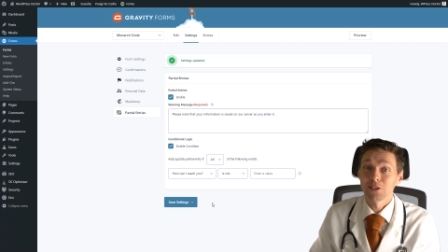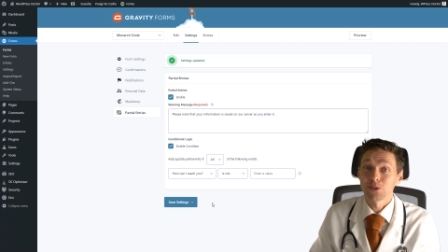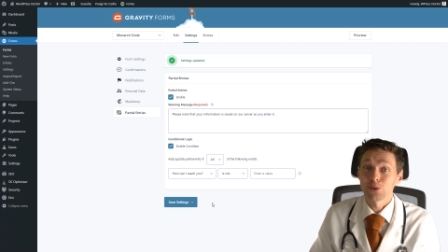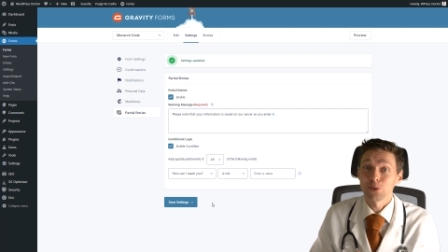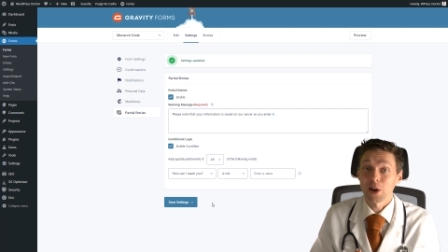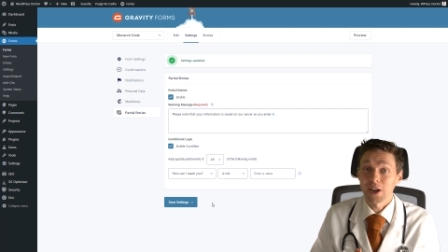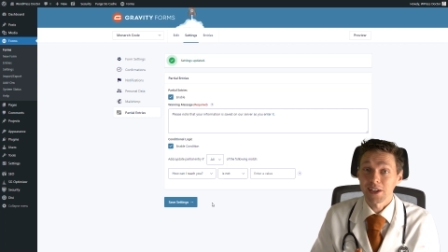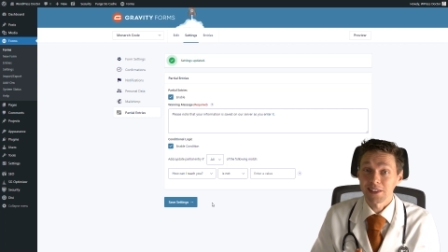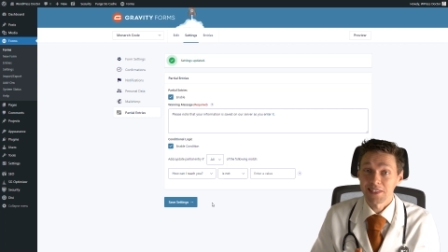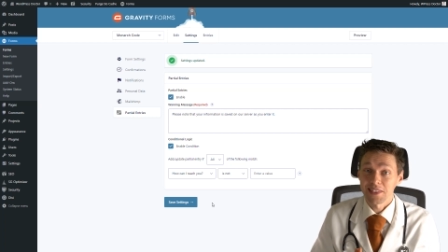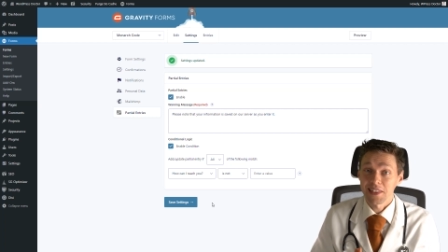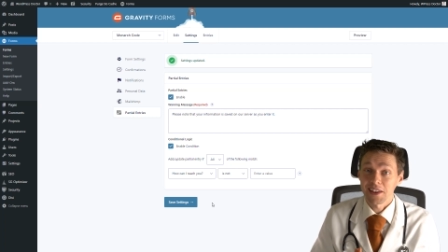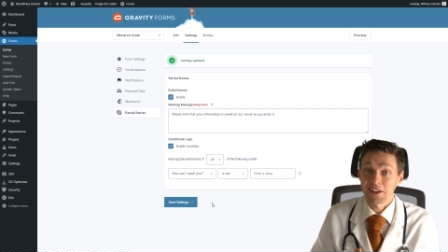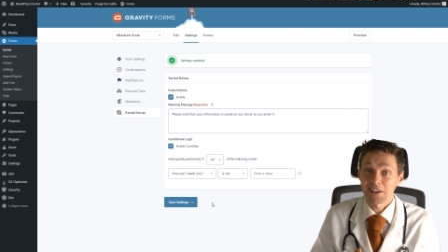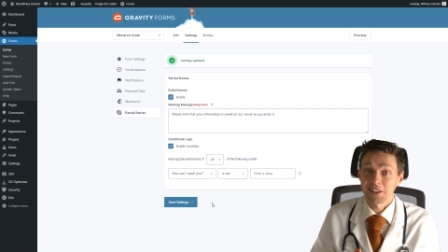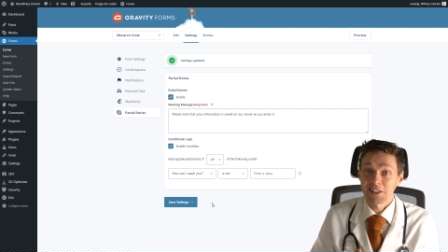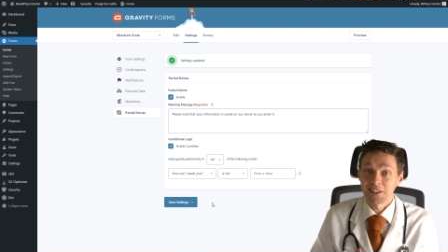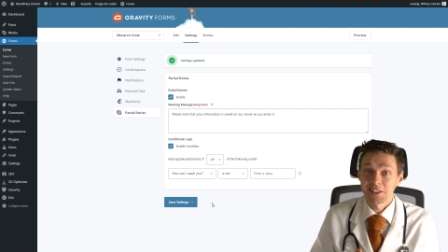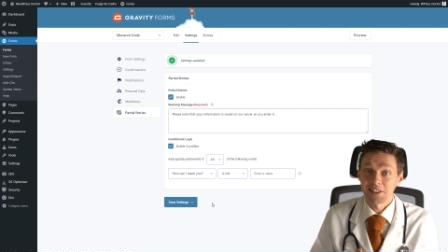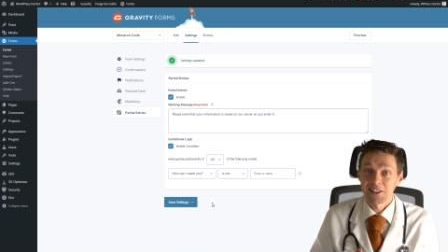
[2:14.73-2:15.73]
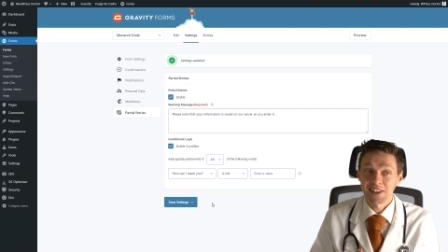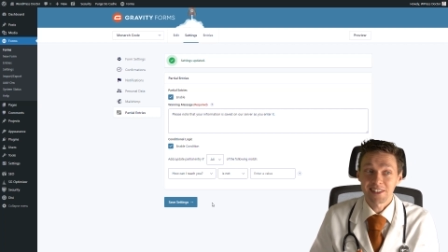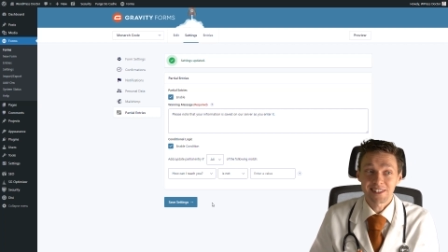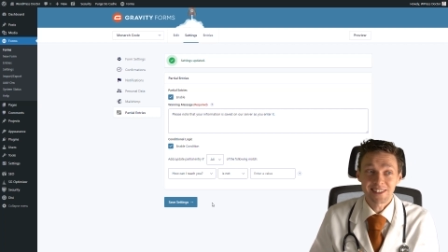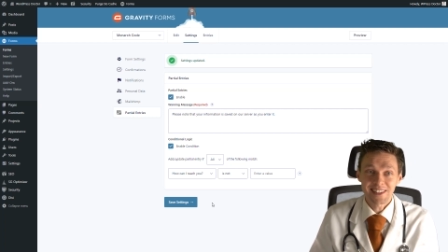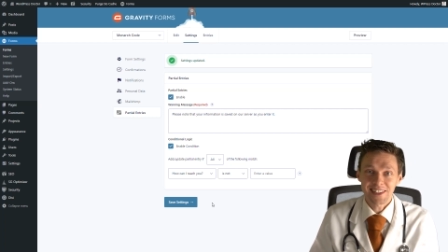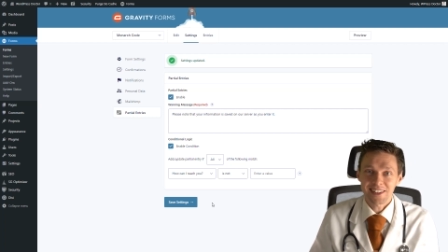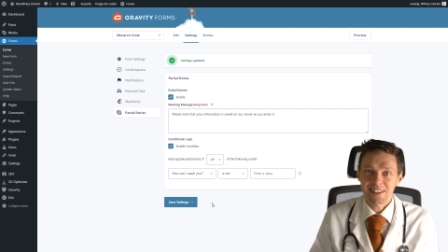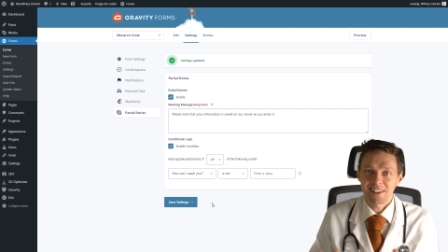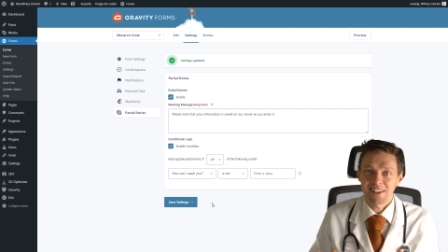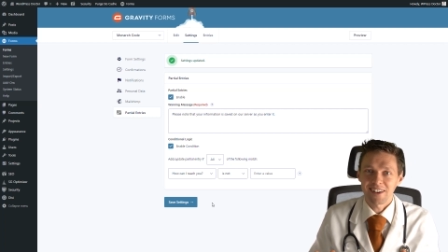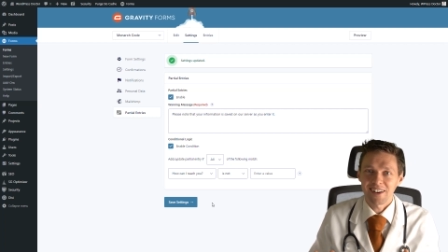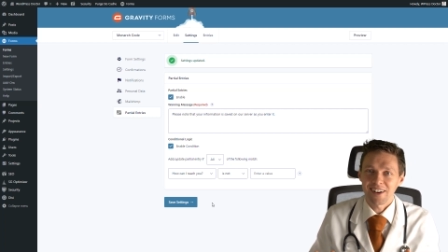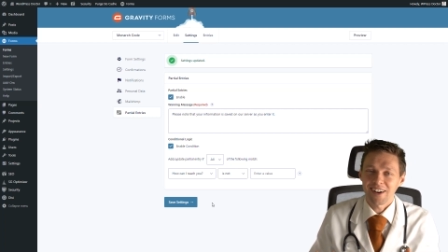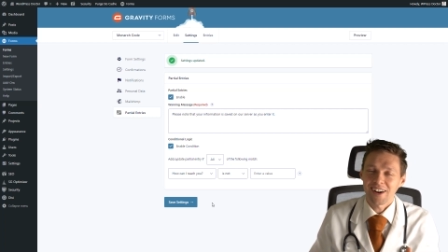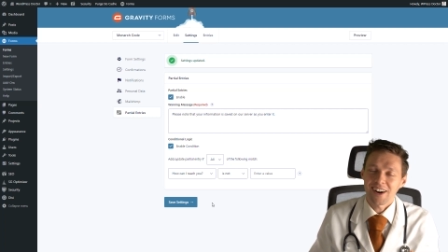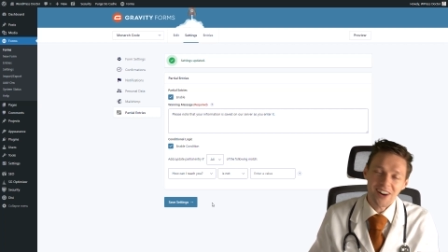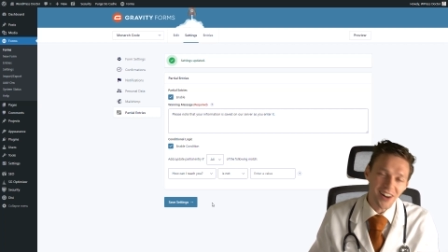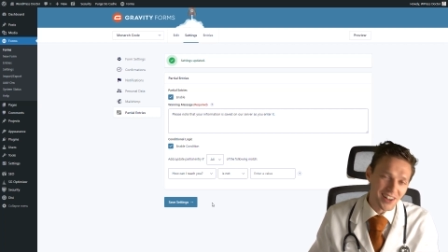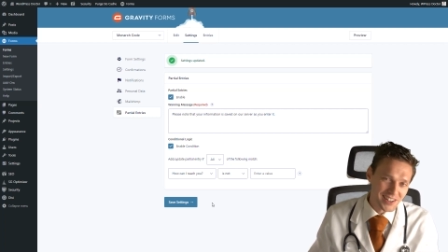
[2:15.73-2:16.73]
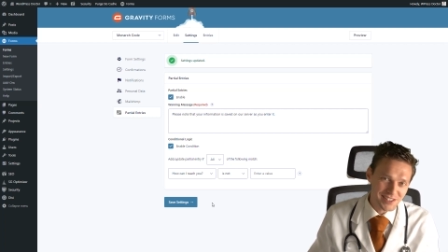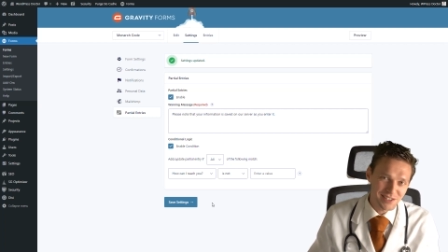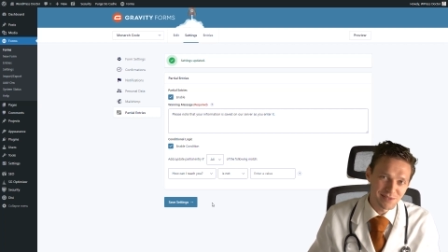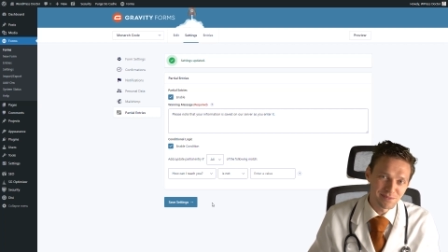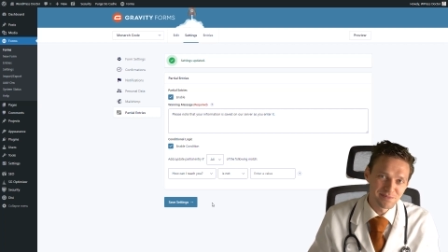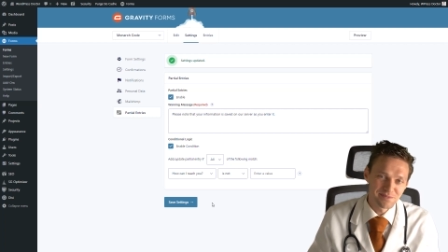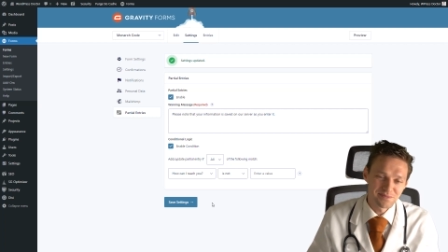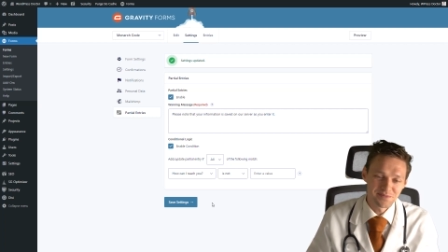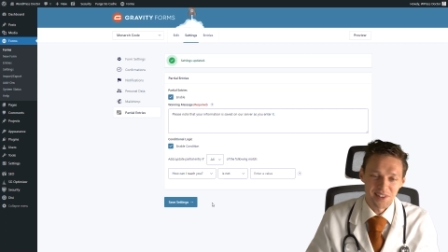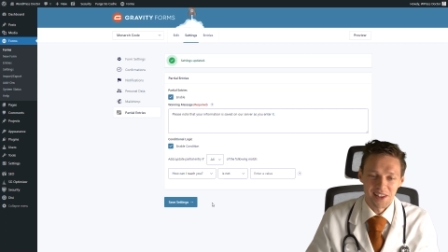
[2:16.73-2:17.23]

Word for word: right there. Isn't that awesome?